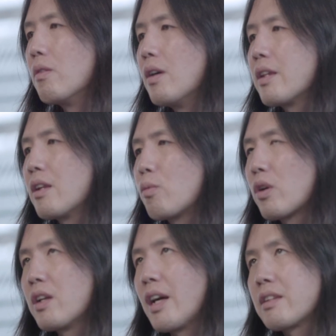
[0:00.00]
I think
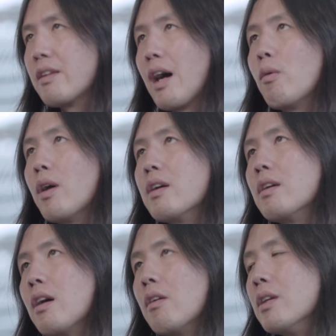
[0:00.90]
we're connected that way,
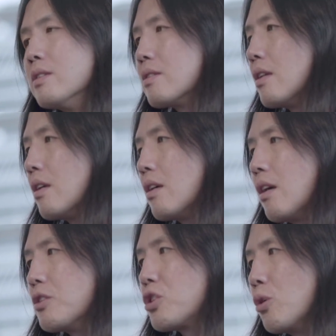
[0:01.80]
And
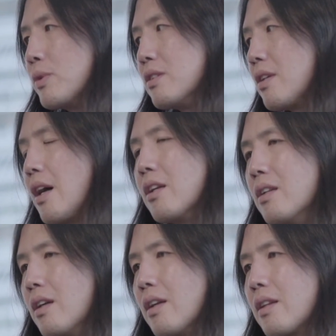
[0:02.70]
I'll show him a design,
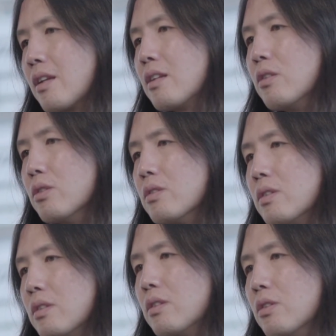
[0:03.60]
and I think he'll
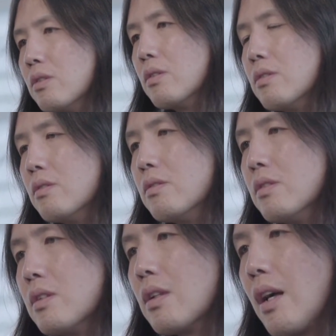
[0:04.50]

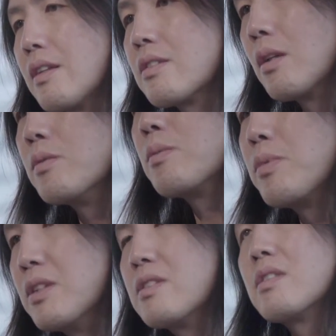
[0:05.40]
a lot of times
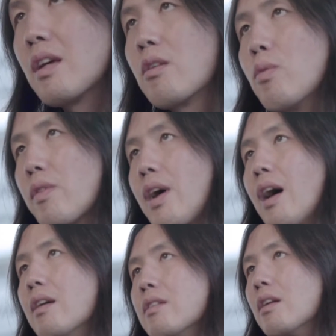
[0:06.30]
be in sync with
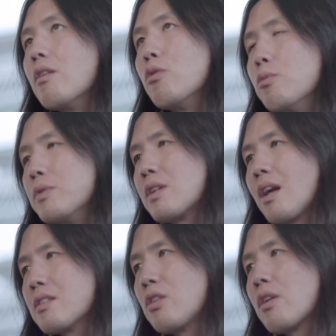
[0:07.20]
that. We'll be
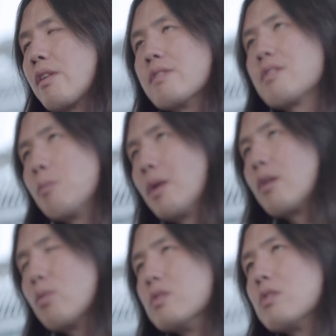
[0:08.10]
kind of talking the same
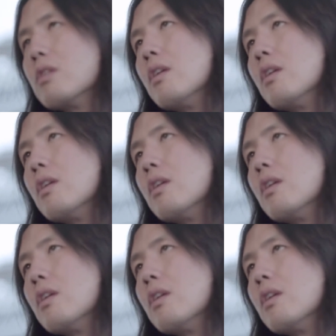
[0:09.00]
language.